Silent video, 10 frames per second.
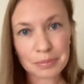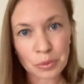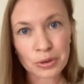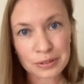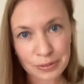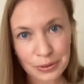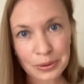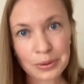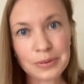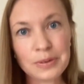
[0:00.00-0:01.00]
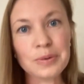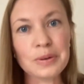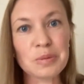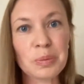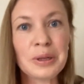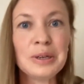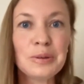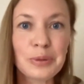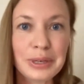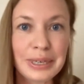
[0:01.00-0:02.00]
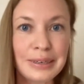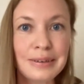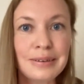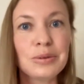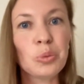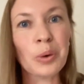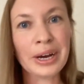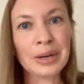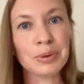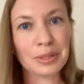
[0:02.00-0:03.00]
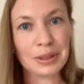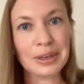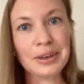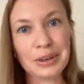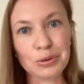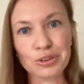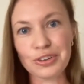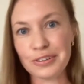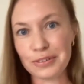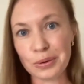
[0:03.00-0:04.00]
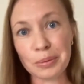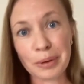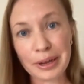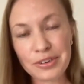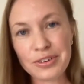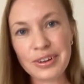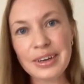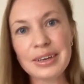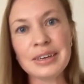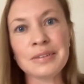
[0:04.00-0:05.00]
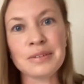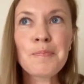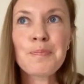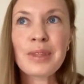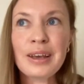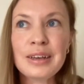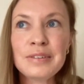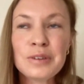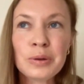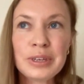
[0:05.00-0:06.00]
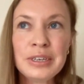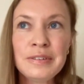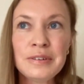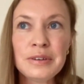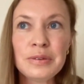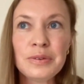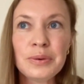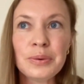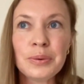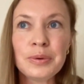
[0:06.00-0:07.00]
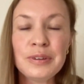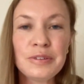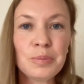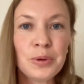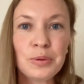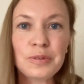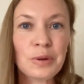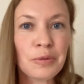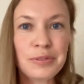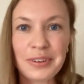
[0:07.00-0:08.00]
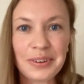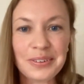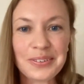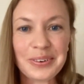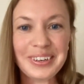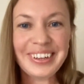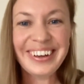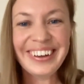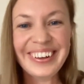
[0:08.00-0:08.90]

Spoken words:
more difficult to explain to the candidate why we think he or she is not a match, because it's not easy to dispute soft skills, right?